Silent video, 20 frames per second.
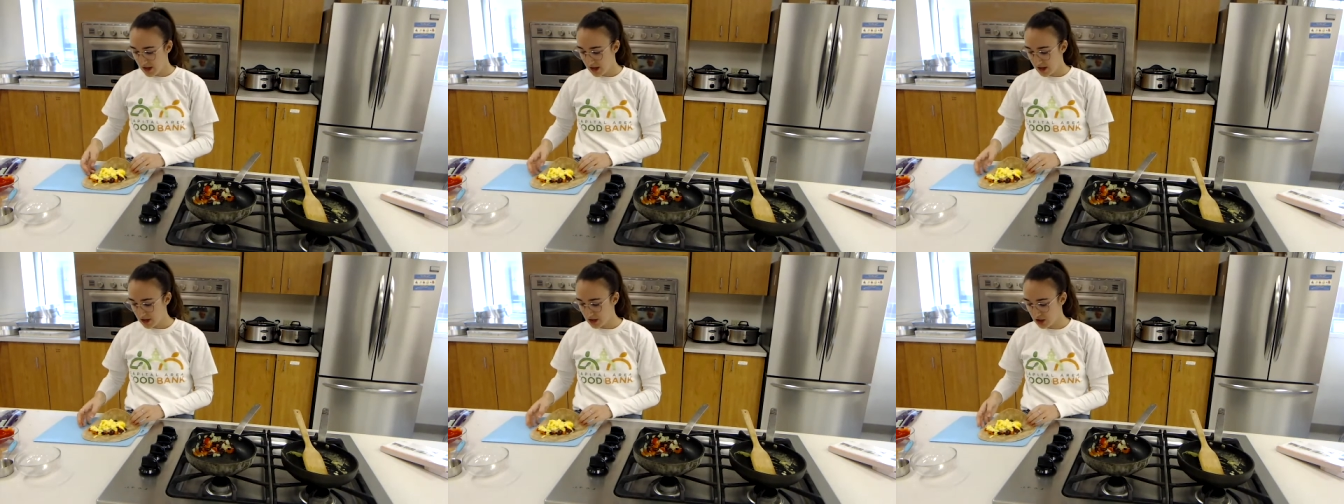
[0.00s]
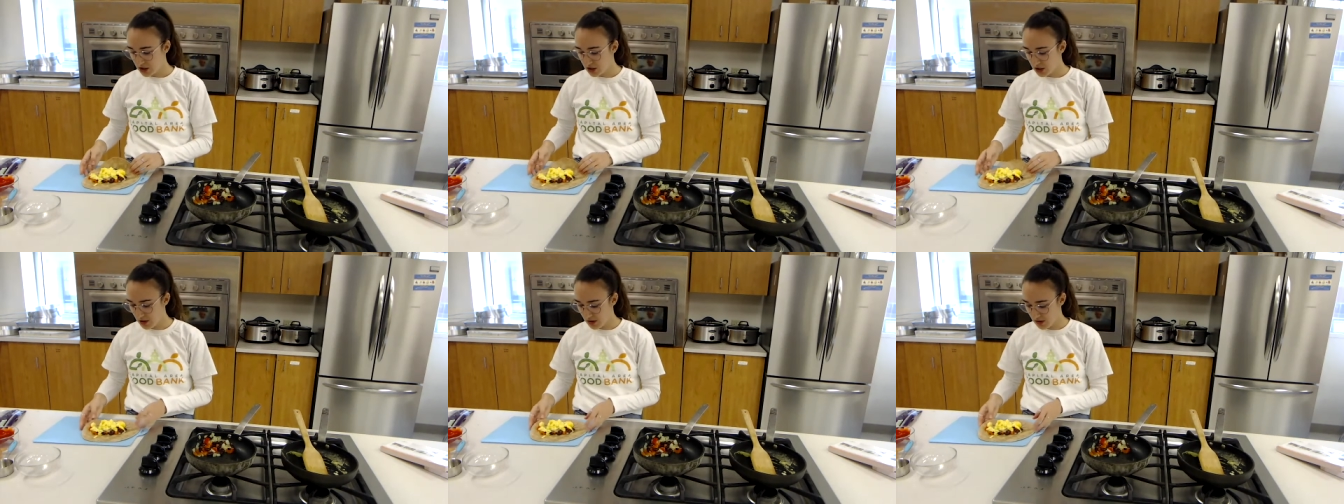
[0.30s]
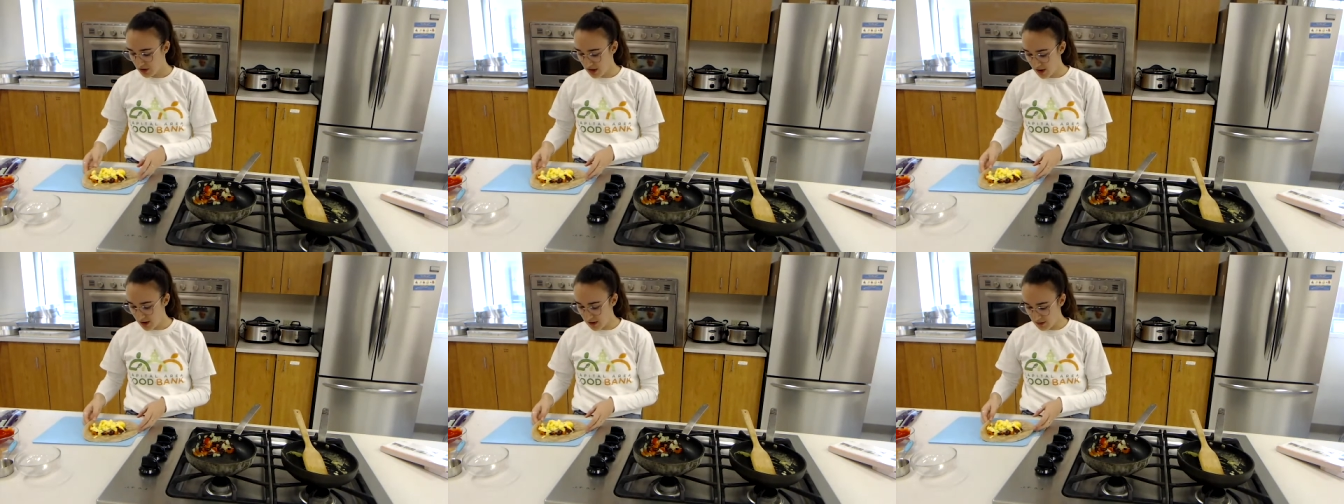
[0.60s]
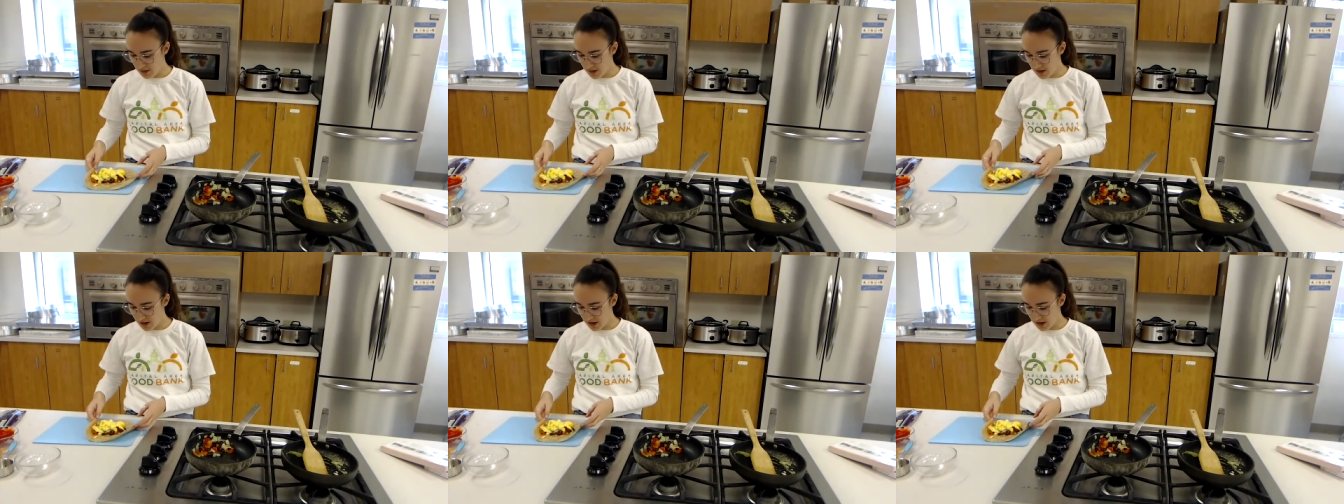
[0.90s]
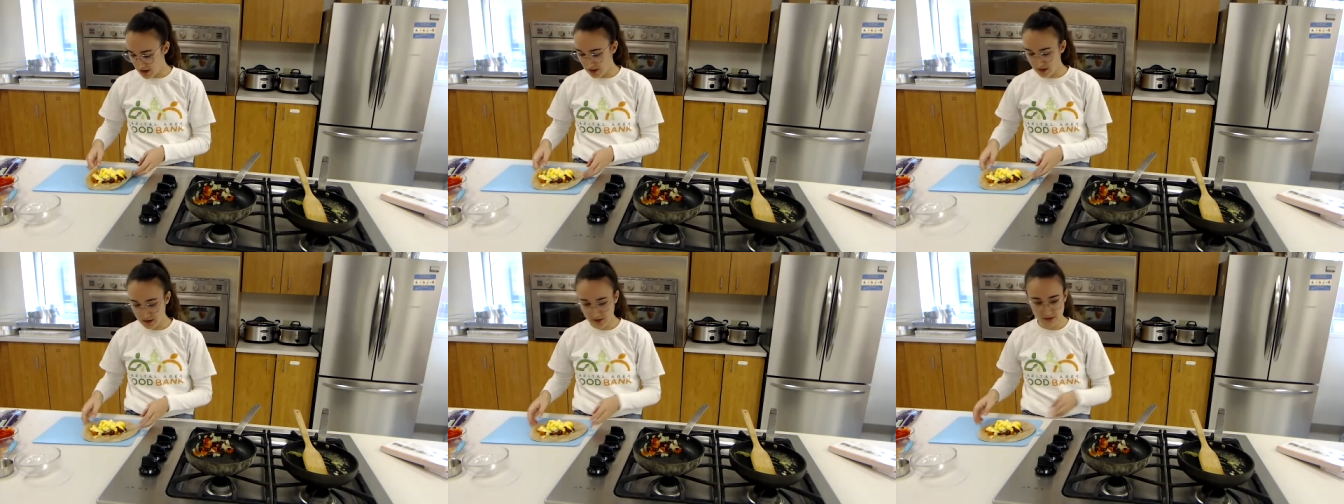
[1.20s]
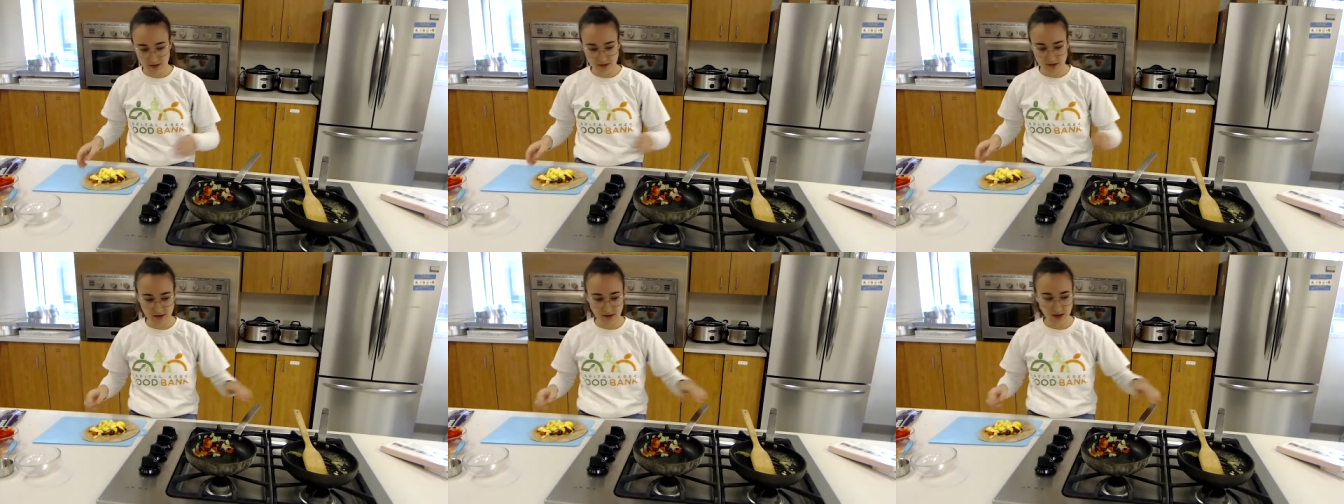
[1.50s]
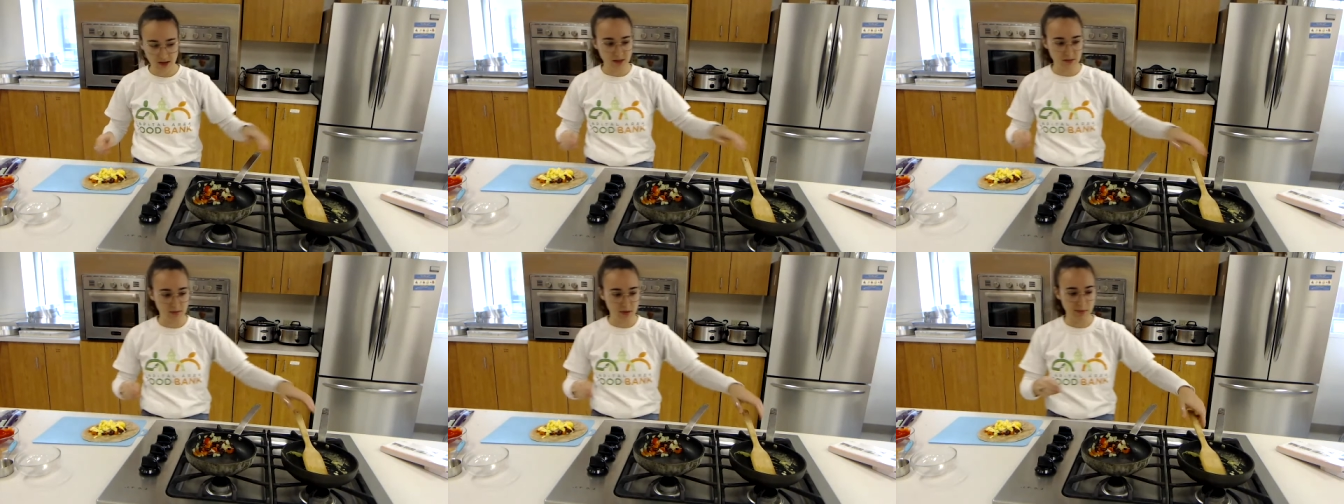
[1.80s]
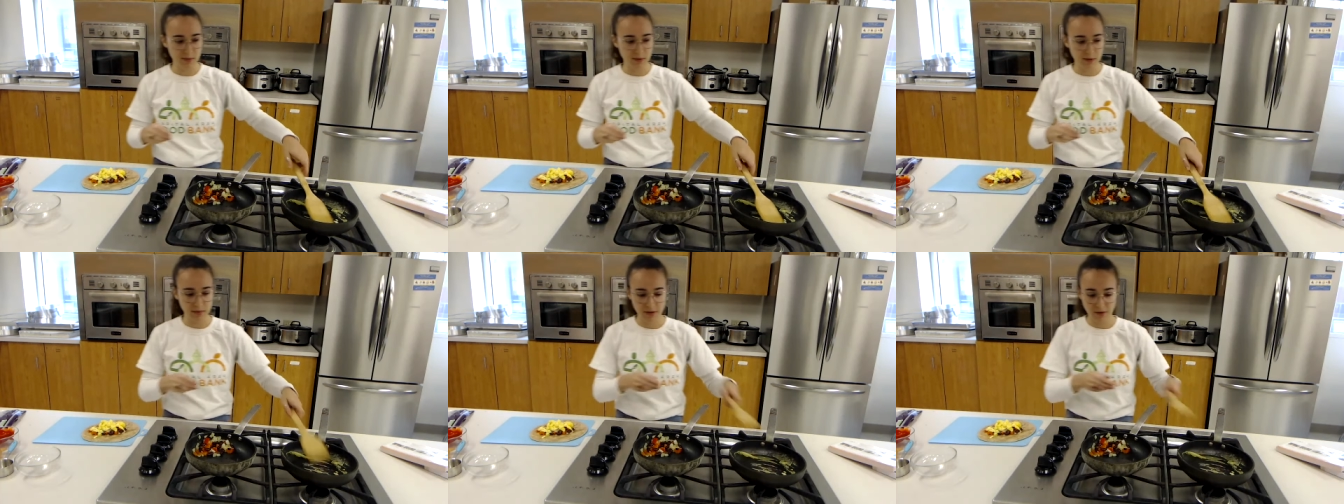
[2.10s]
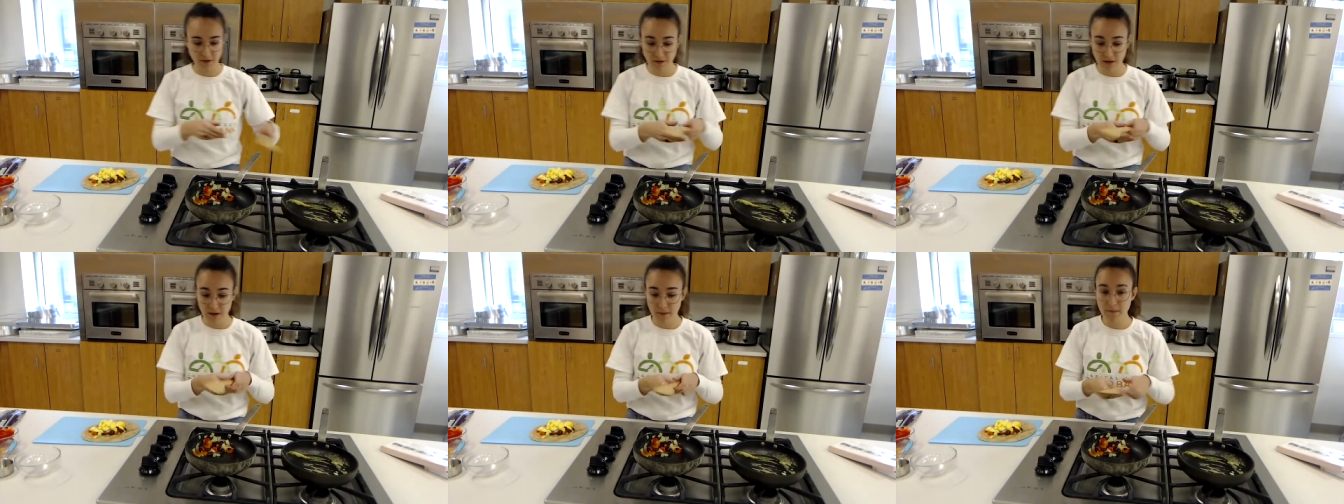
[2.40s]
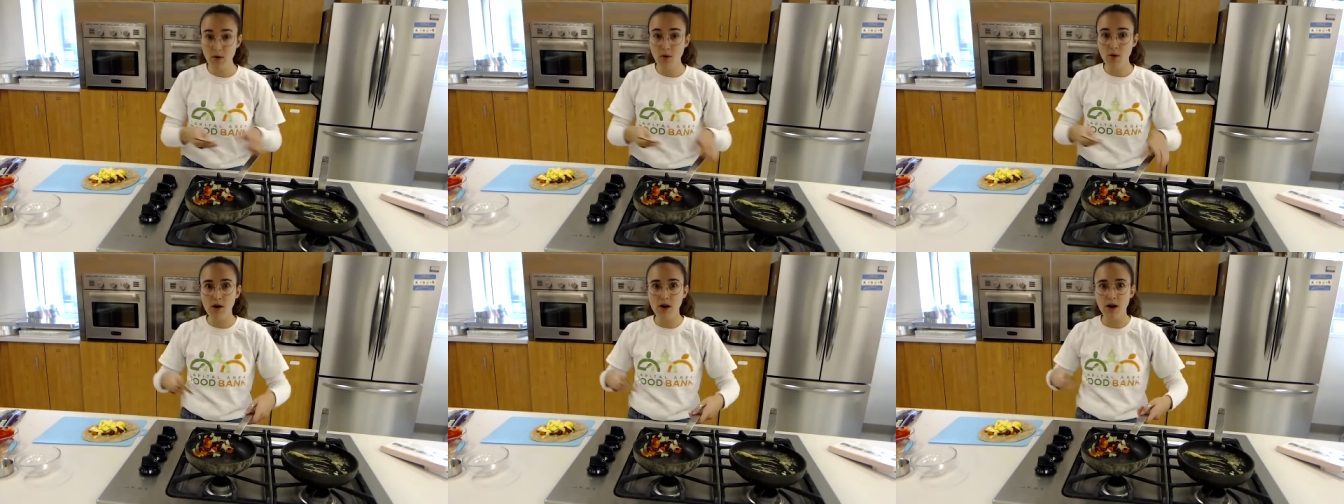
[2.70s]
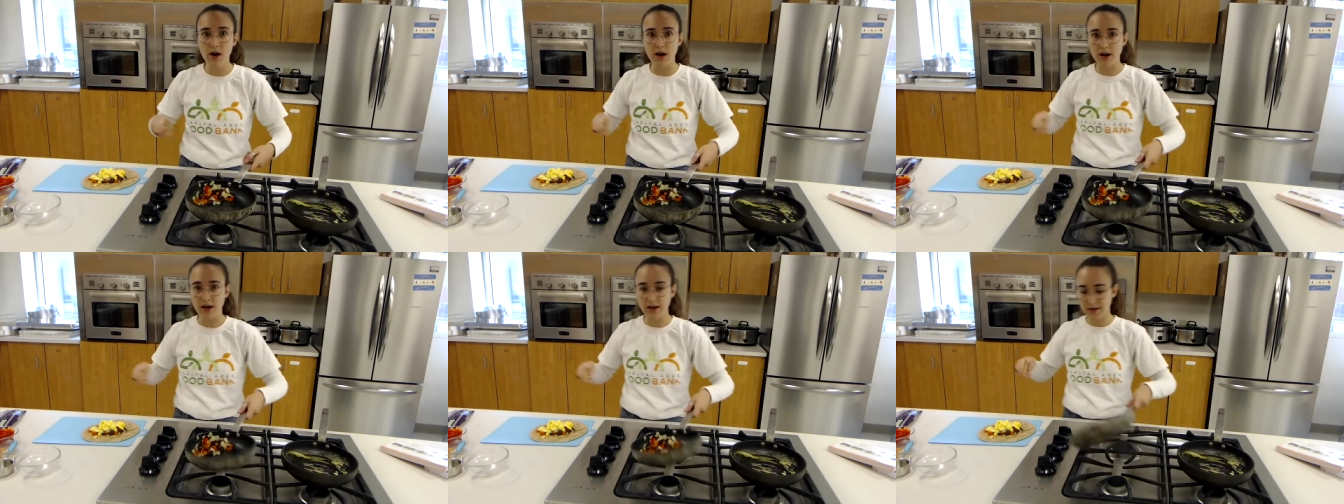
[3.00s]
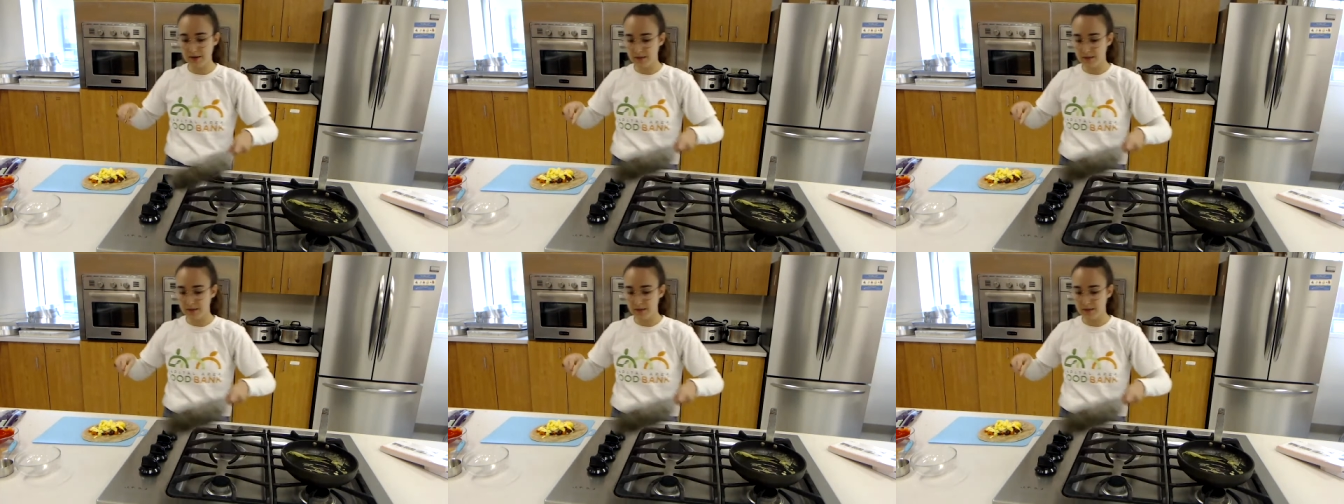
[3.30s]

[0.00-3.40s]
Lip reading: And so then I might be able to fit more.